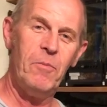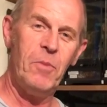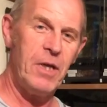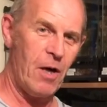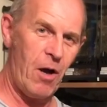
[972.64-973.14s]

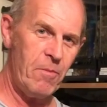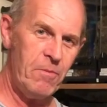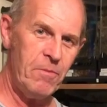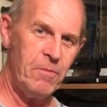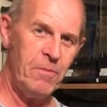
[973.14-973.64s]
be calm,
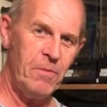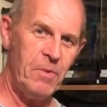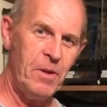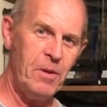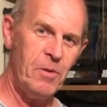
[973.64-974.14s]

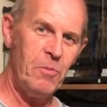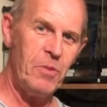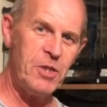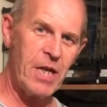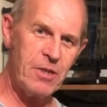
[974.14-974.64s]

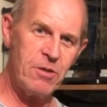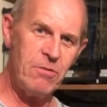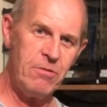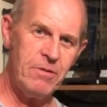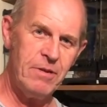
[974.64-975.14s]
be
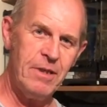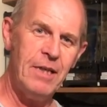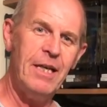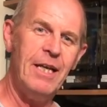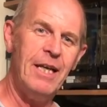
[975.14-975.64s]
gentle,
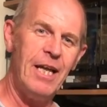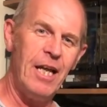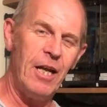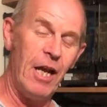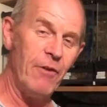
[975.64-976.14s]

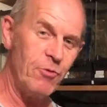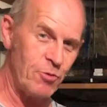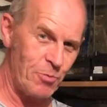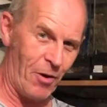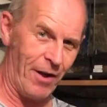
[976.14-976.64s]
and love your
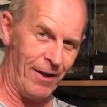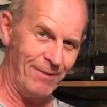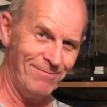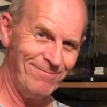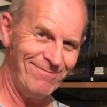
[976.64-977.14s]
spider.
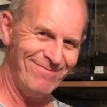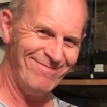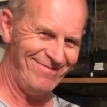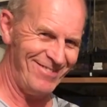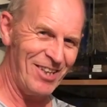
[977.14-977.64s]

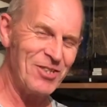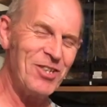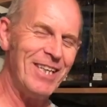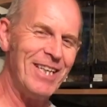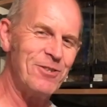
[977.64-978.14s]
I'll see you again